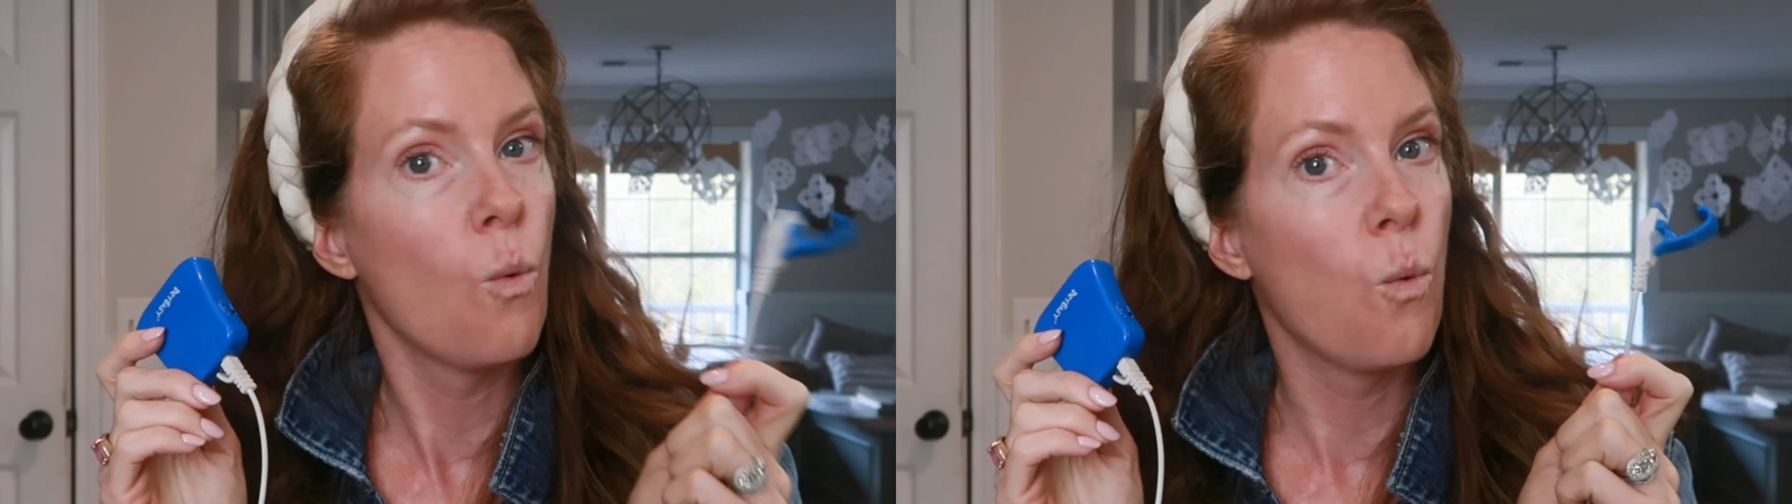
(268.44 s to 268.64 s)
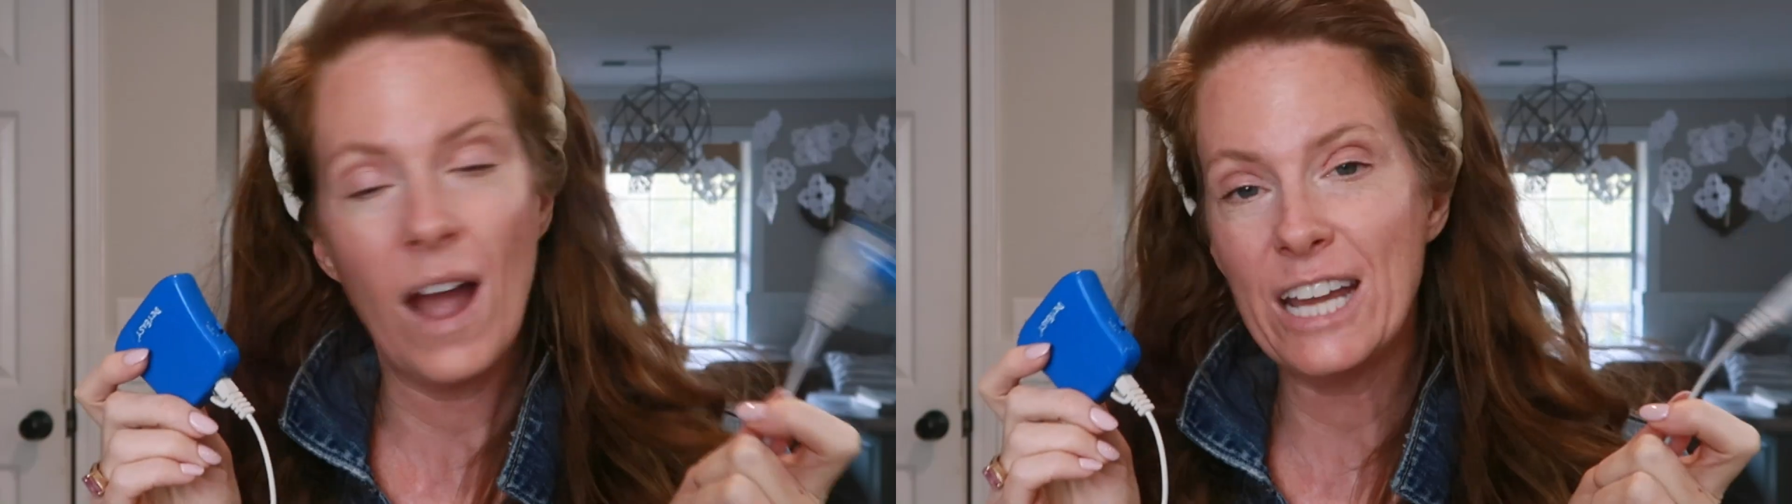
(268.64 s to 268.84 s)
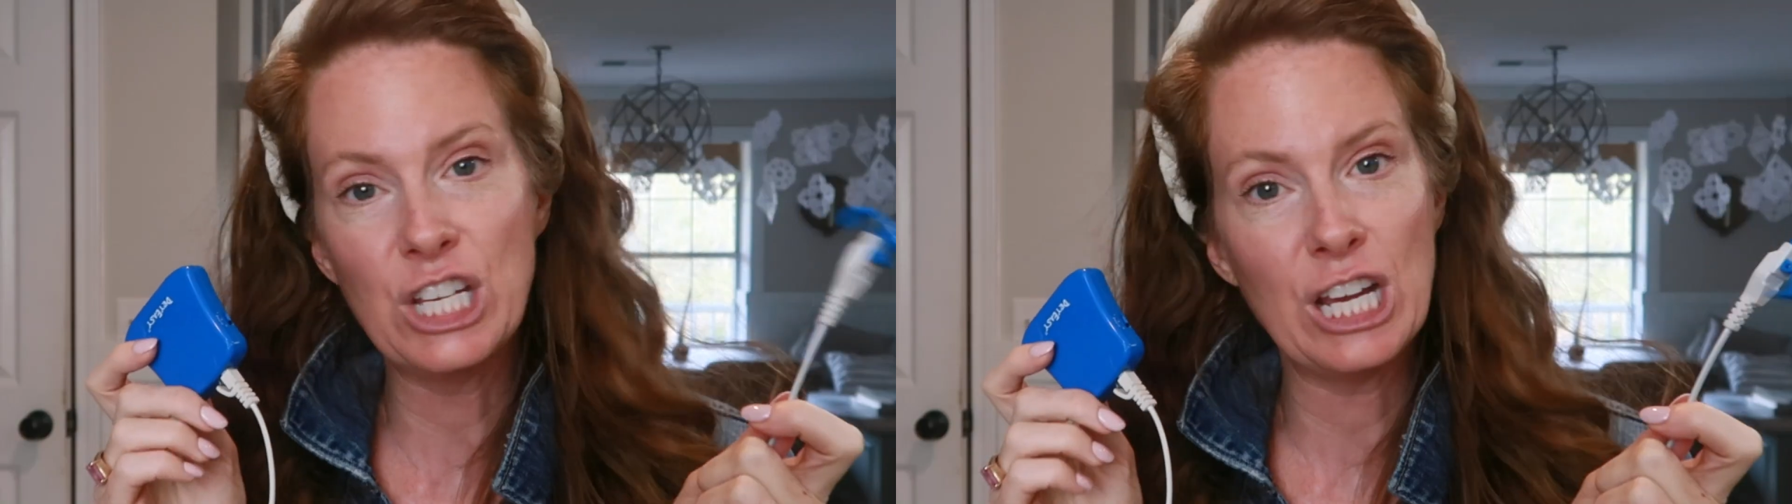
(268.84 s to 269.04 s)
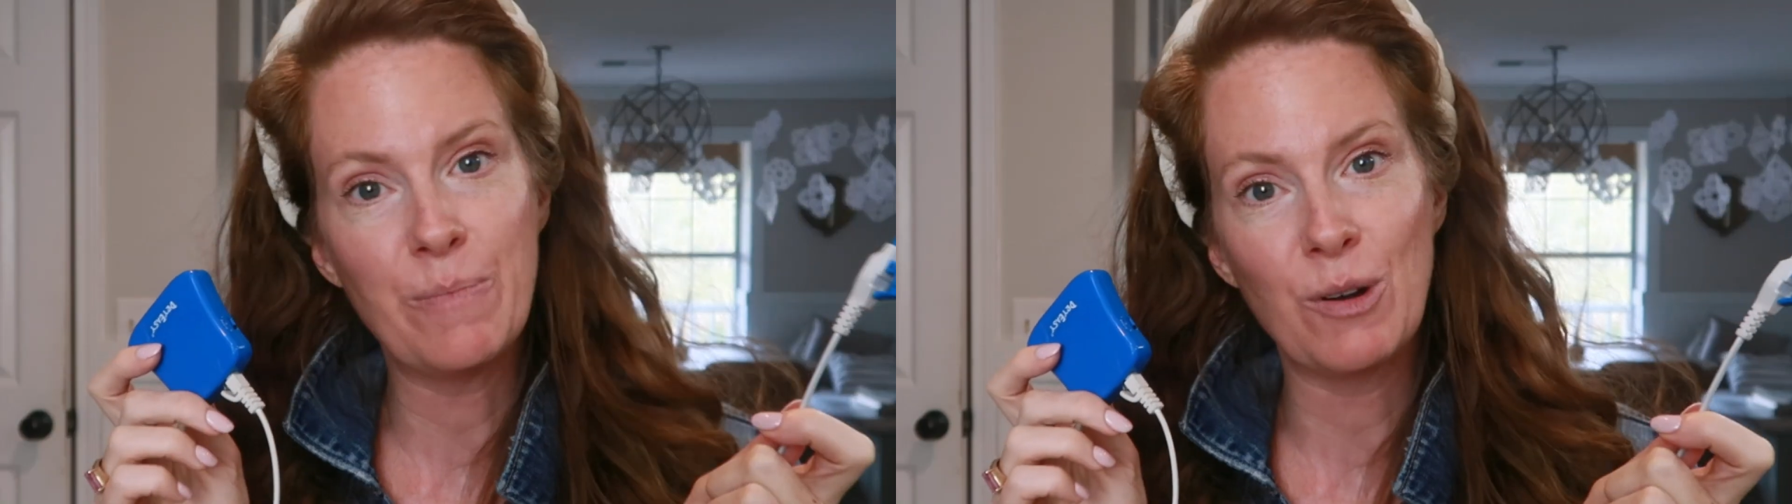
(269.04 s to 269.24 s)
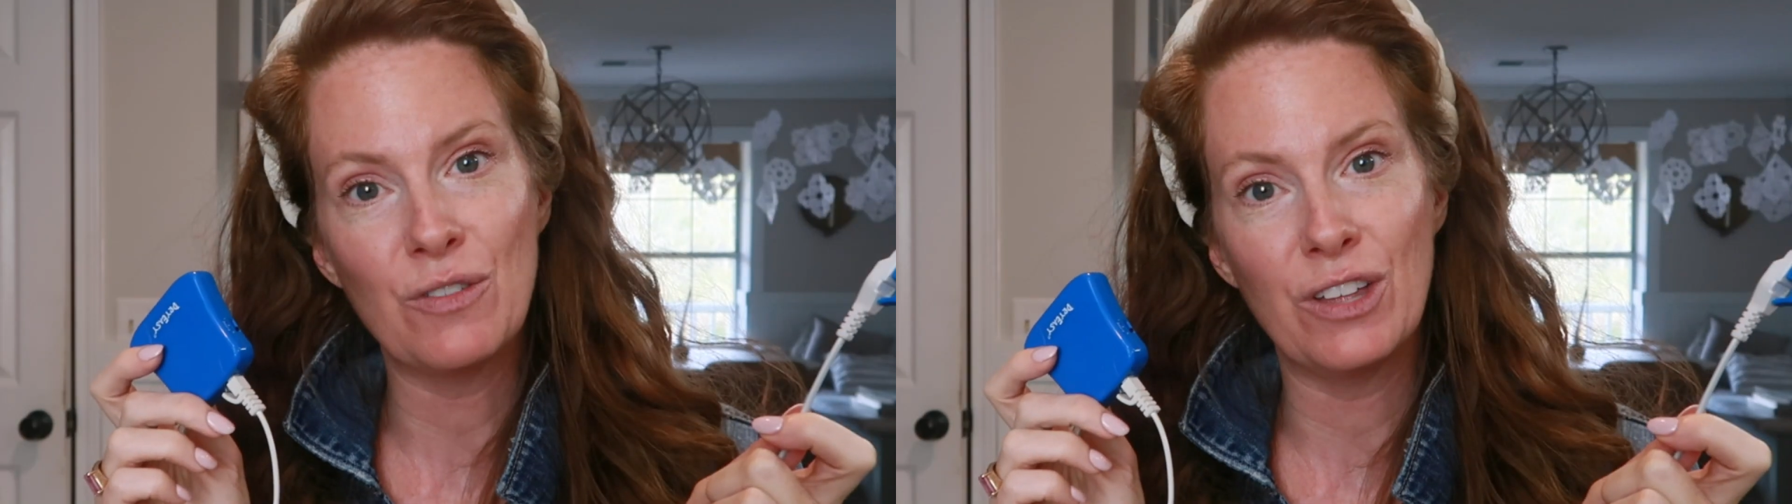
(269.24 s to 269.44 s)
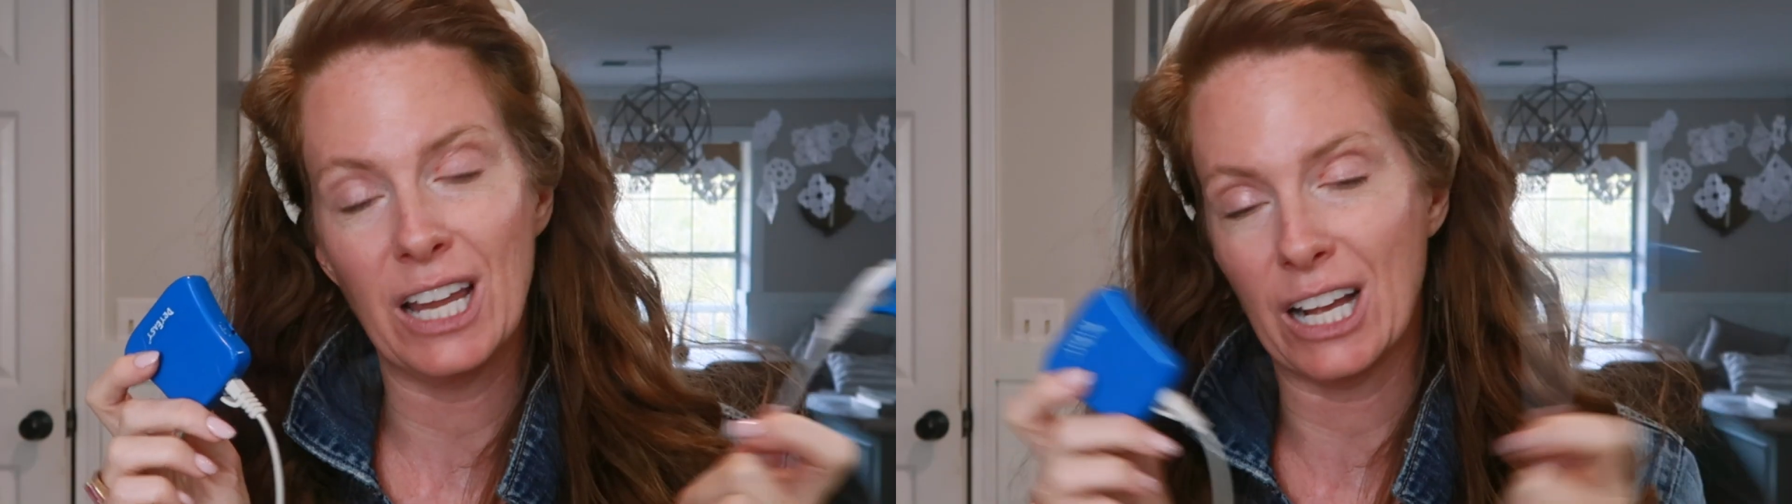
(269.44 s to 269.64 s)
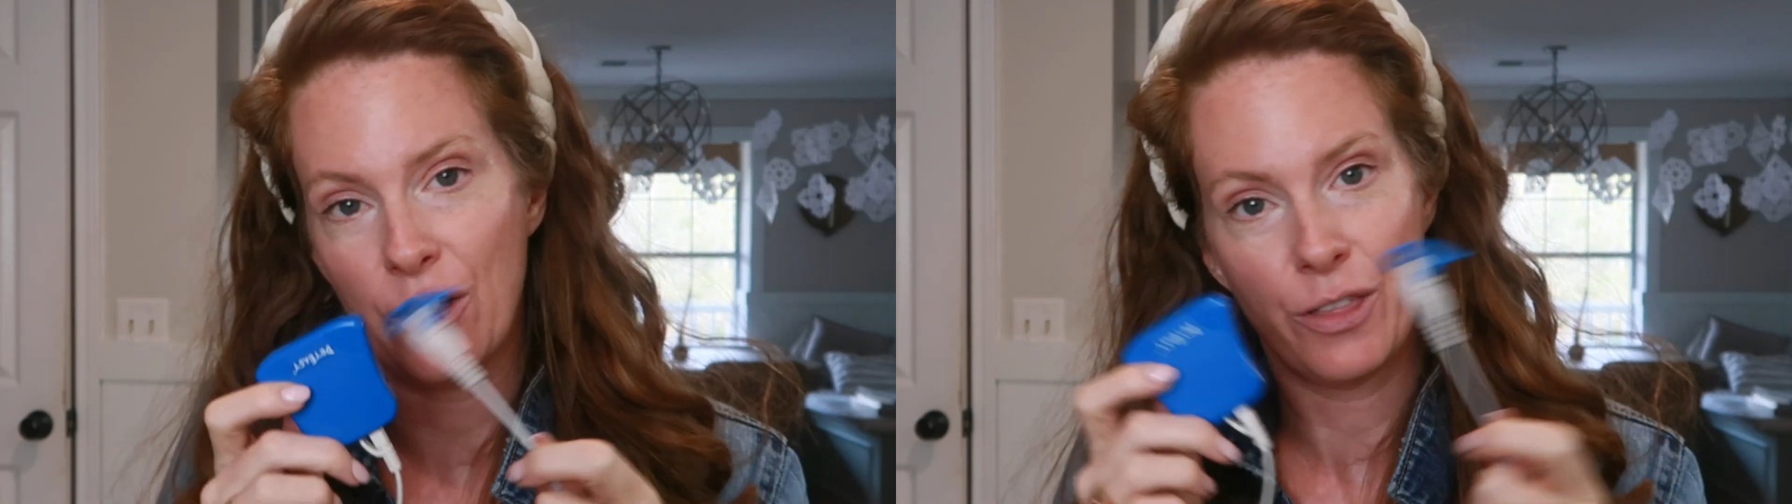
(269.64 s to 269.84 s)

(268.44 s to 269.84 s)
way cheaper than like a